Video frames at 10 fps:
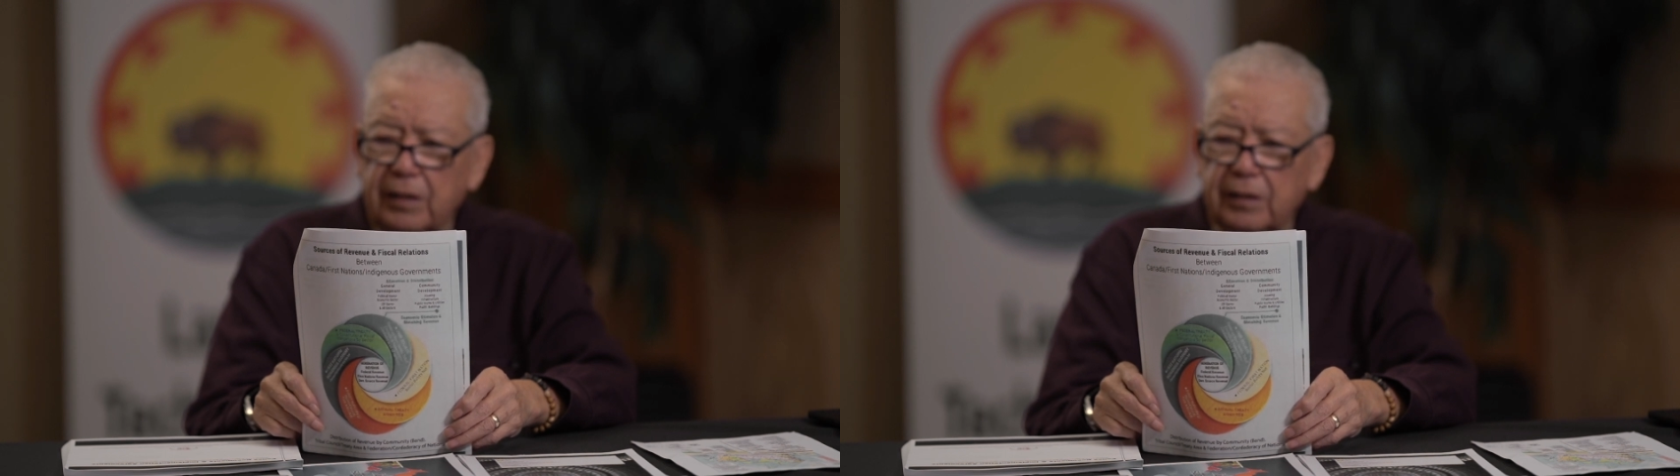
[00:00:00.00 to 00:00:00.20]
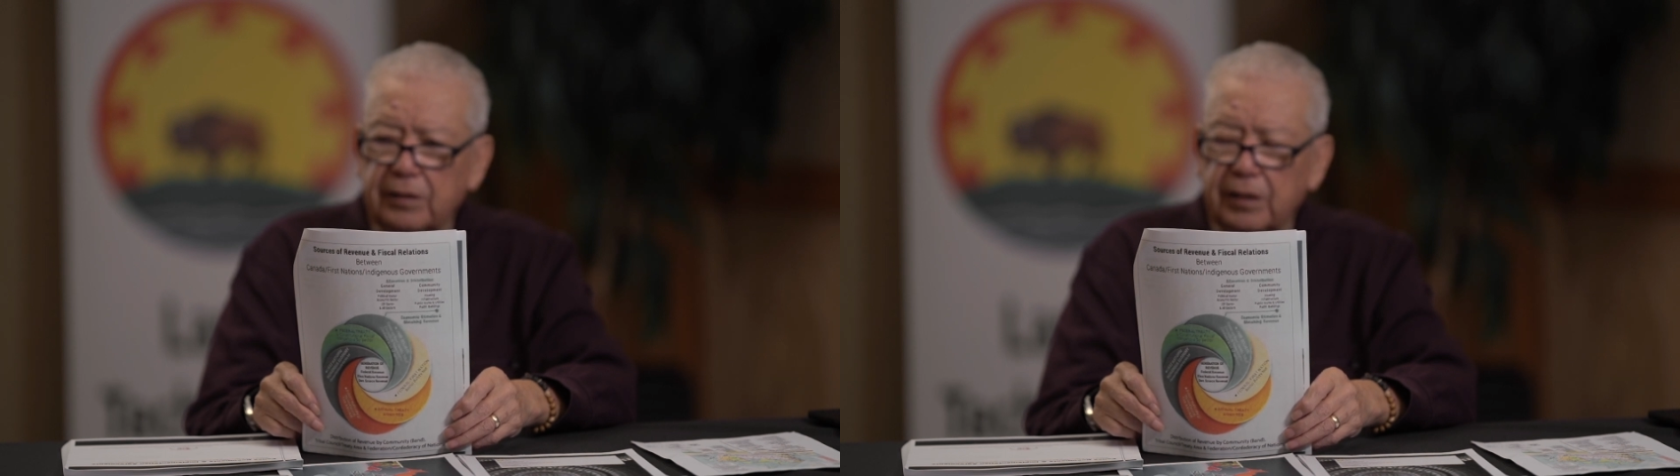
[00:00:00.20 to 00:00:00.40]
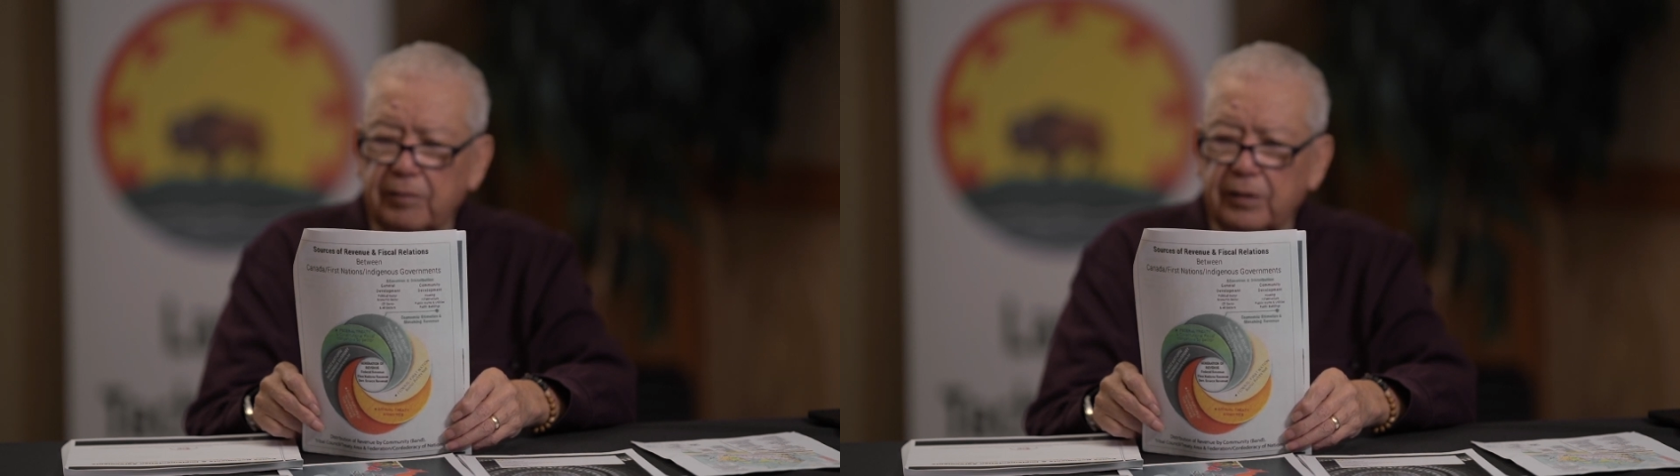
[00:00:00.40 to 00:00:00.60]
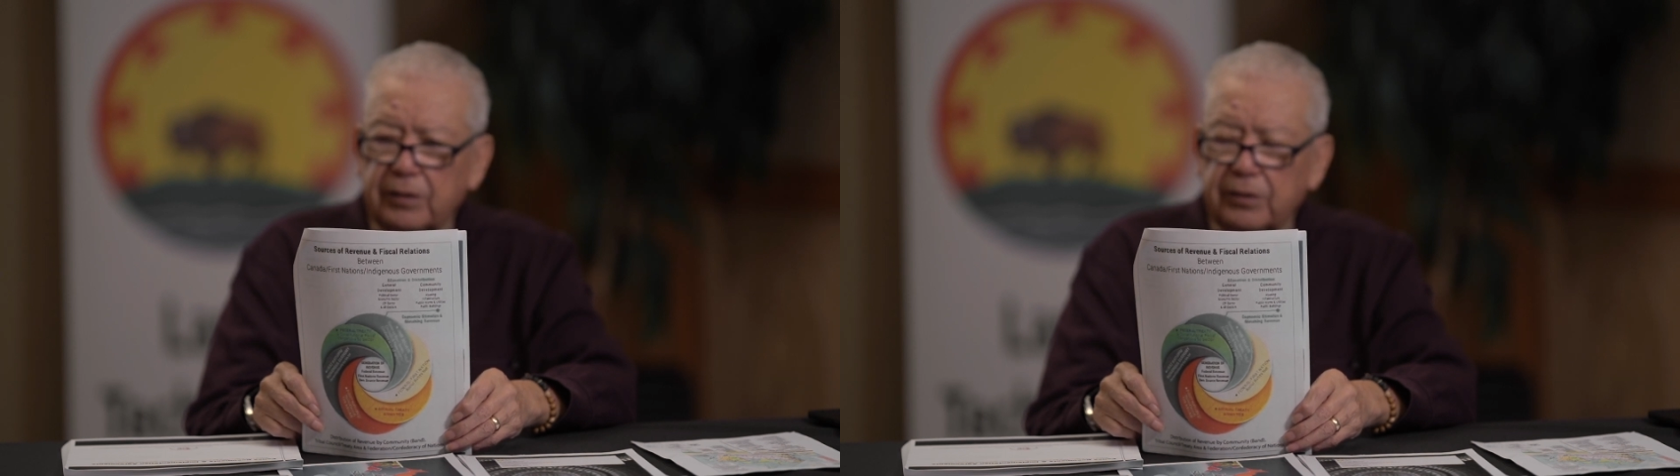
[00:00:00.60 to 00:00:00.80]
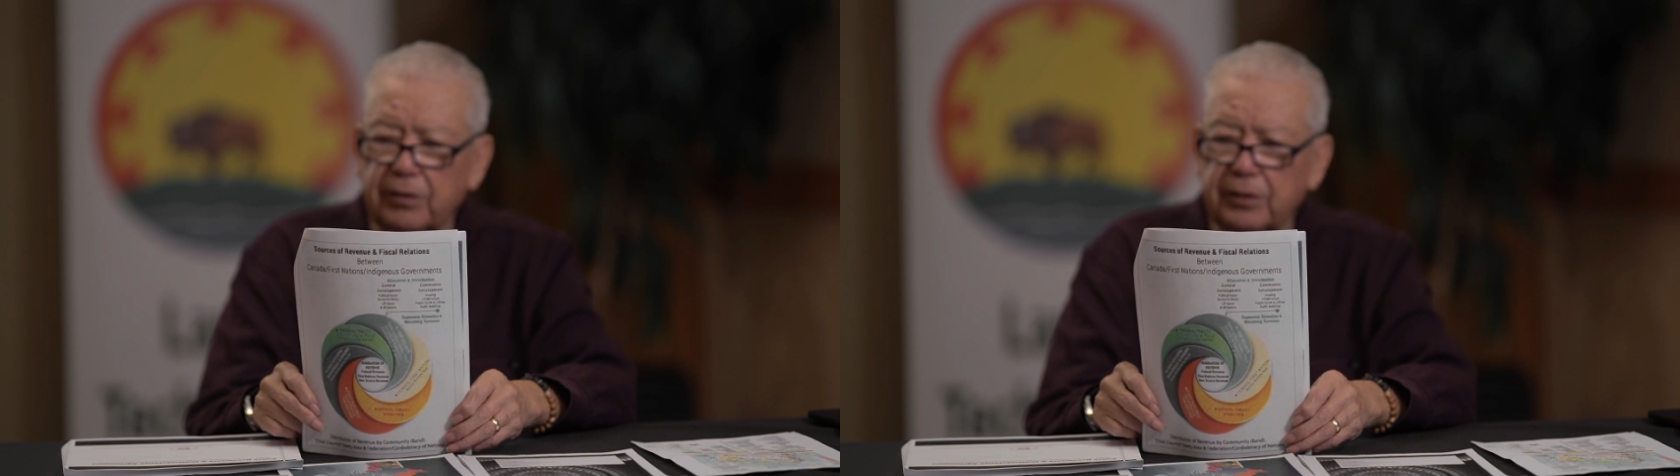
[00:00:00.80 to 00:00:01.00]
the several
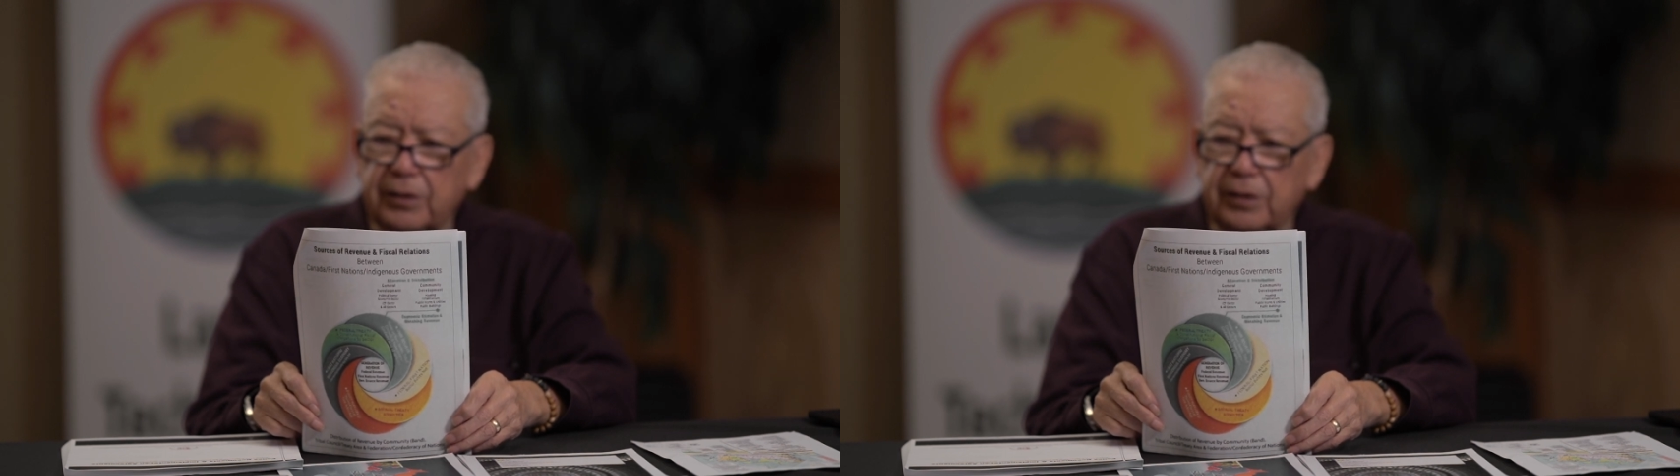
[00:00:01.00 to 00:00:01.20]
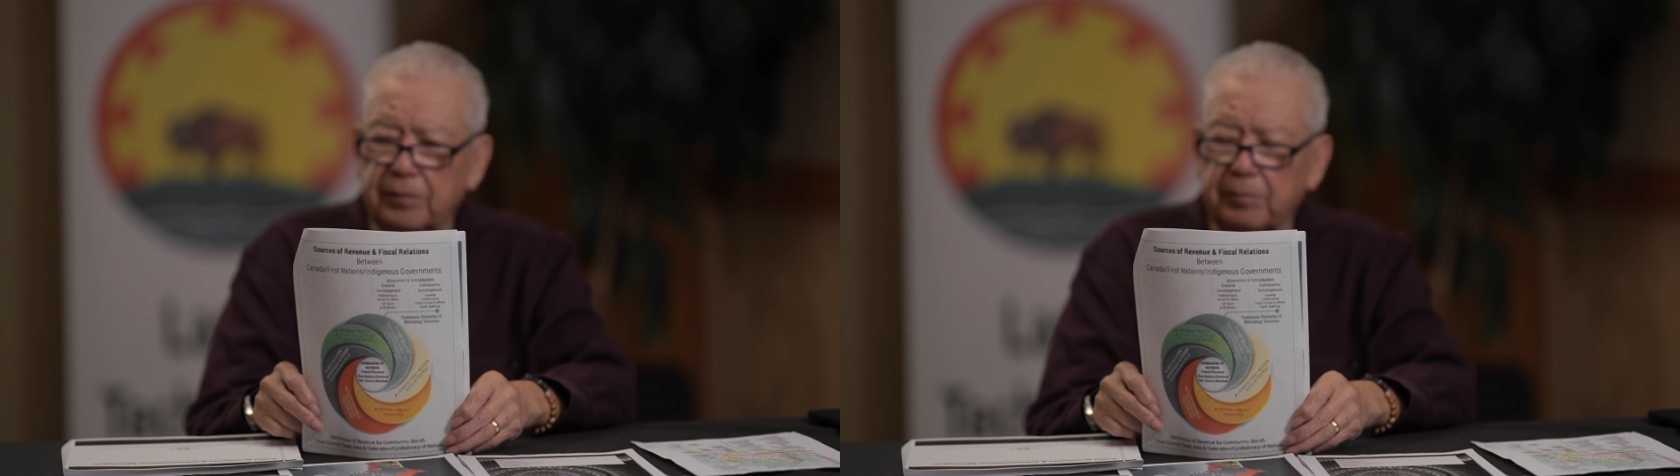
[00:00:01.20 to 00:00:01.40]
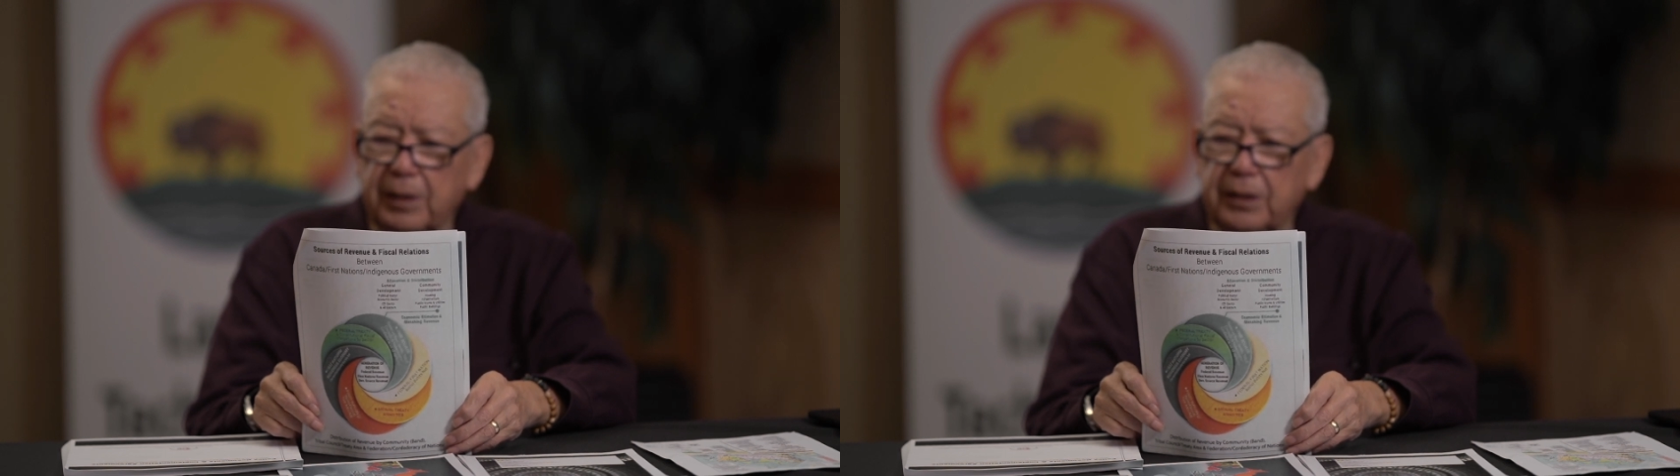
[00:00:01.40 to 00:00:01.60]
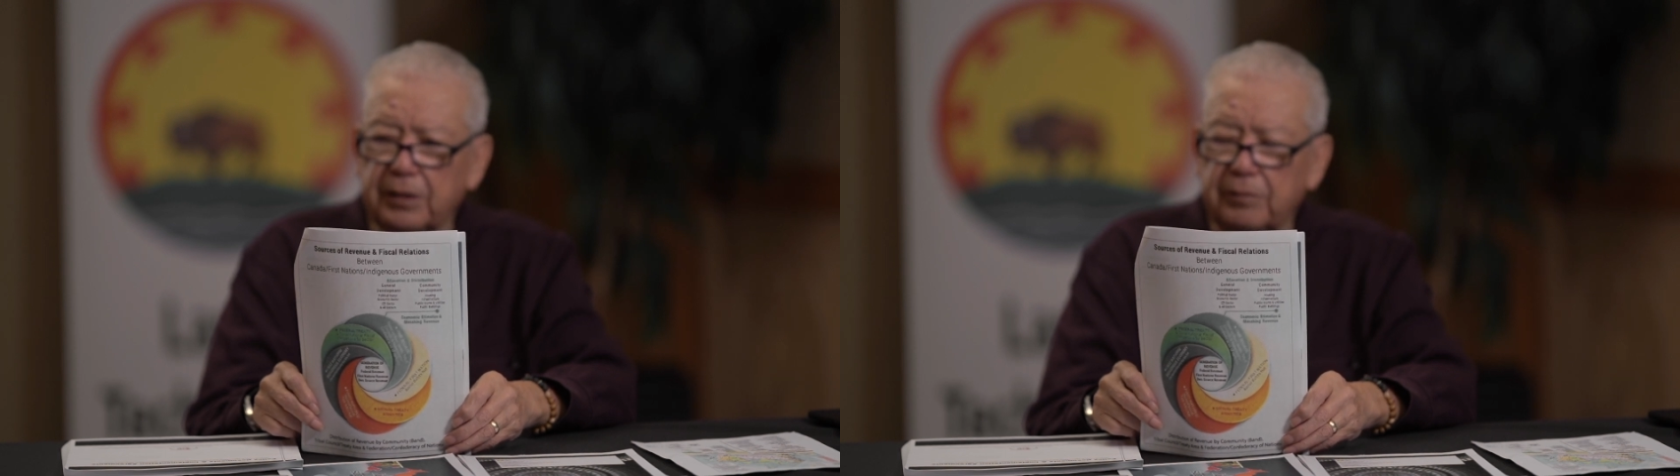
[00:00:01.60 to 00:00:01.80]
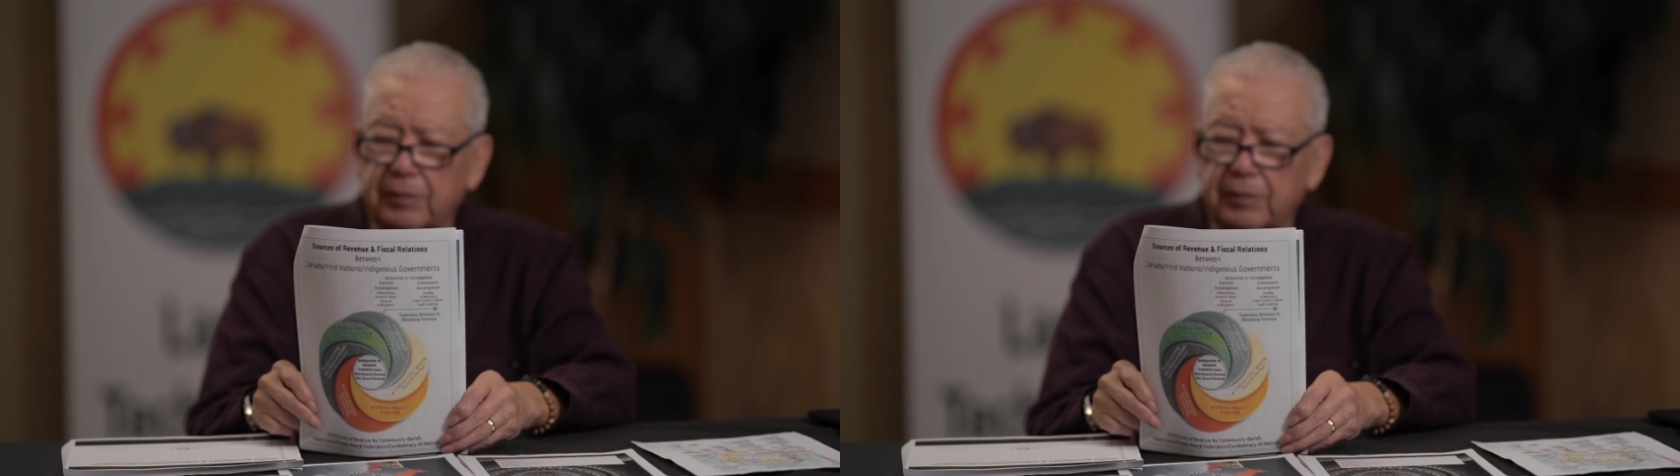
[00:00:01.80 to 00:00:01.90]
sources of major